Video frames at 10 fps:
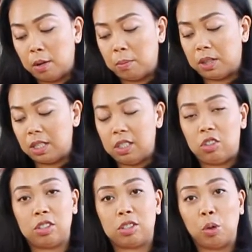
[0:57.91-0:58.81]
but this is
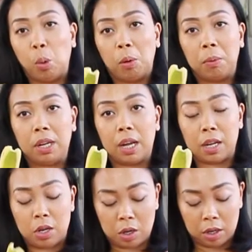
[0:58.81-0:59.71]
just the normal banana
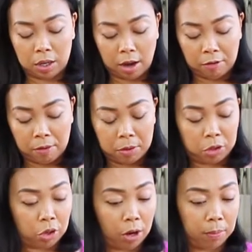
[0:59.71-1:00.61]
you can get from the
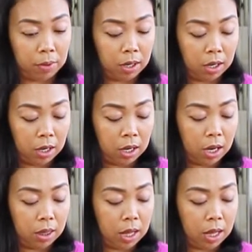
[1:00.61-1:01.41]
shop. And